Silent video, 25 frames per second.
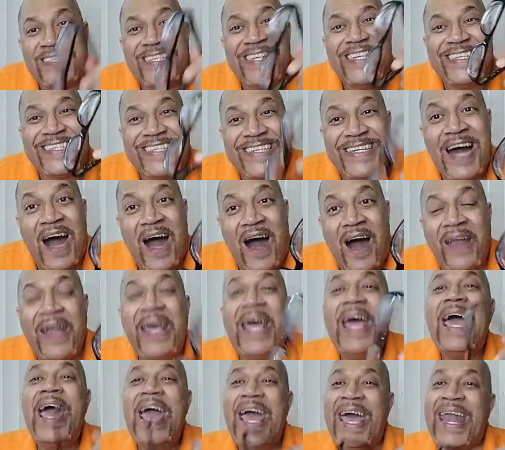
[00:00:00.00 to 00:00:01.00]
he's God
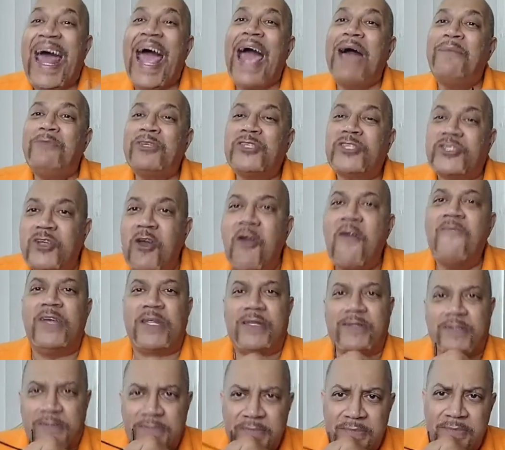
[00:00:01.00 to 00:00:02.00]
and I am the
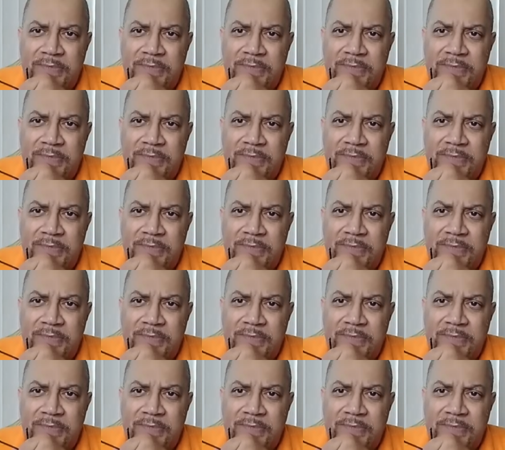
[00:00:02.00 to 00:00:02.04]
servant.